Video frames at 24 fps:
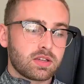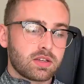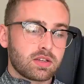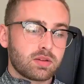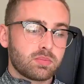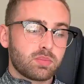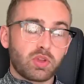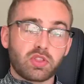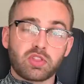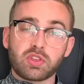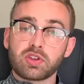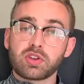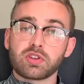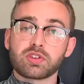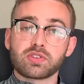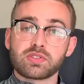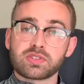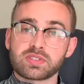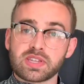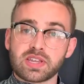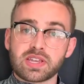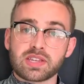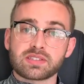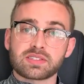But the good
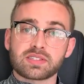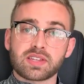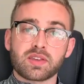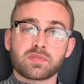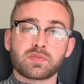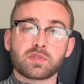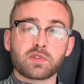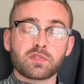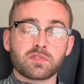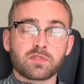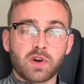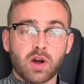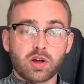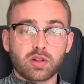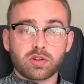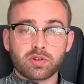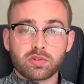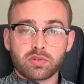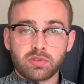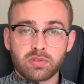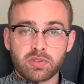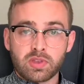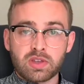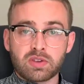news is, if you
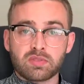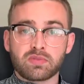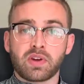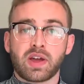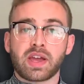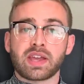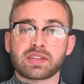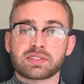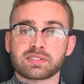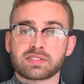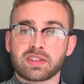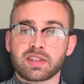follow the advice